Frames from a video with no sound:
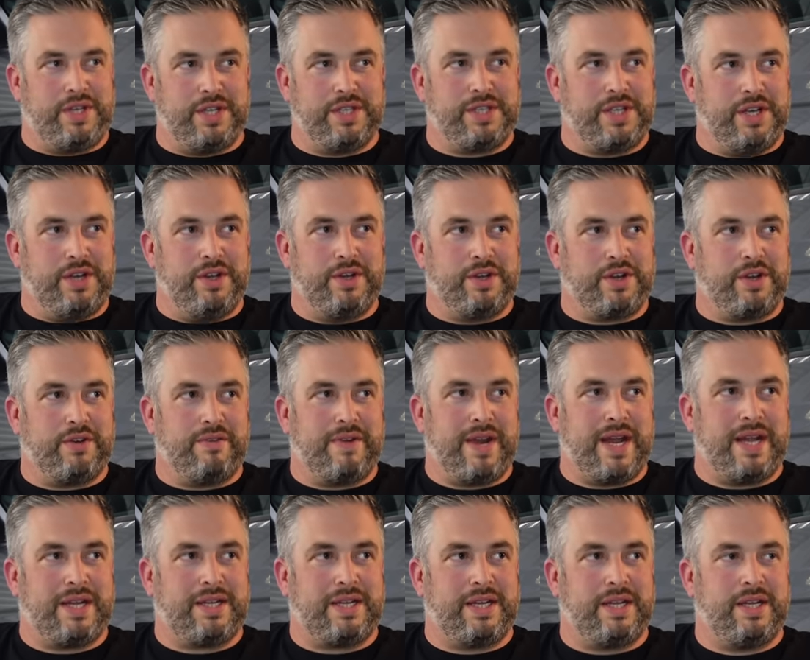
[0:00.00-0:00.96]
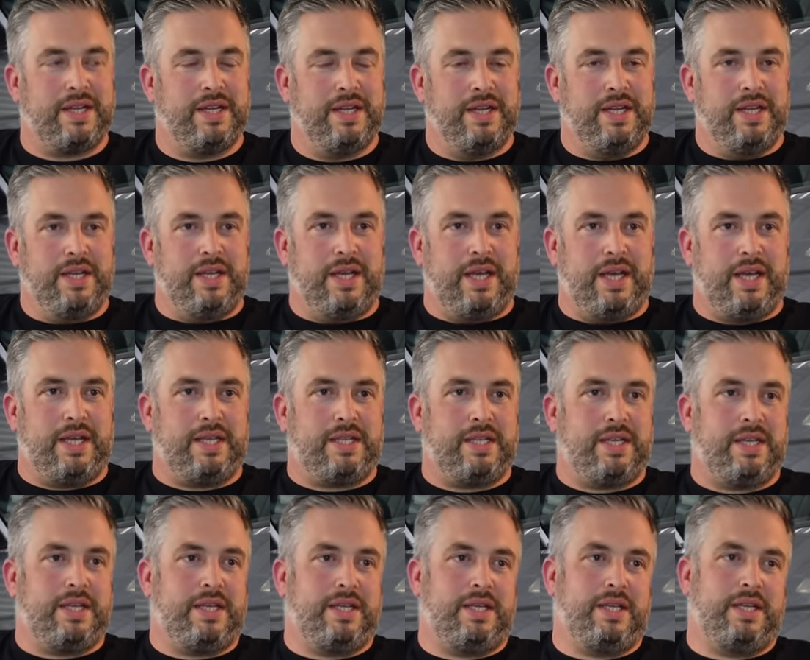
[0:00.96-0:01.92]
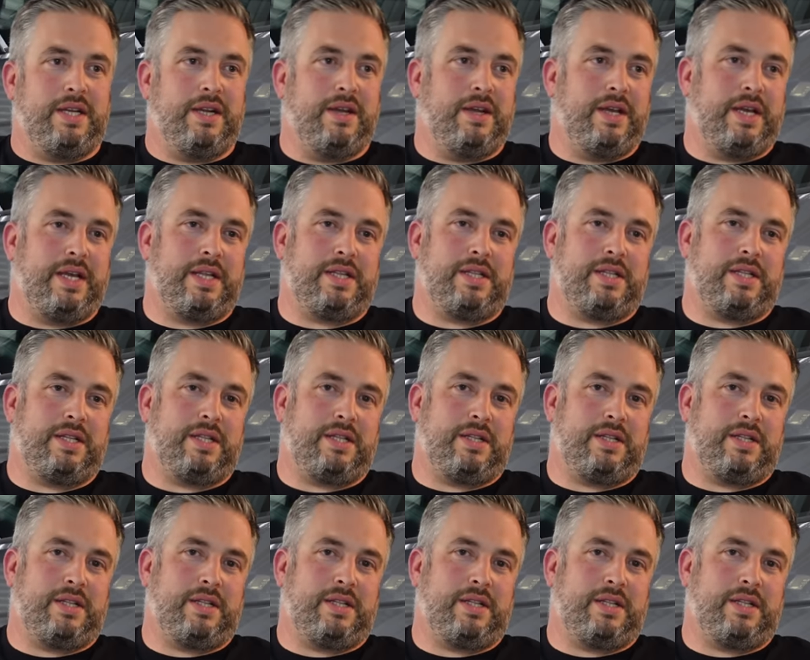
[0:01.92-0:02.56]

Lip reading: Does it look correct? And a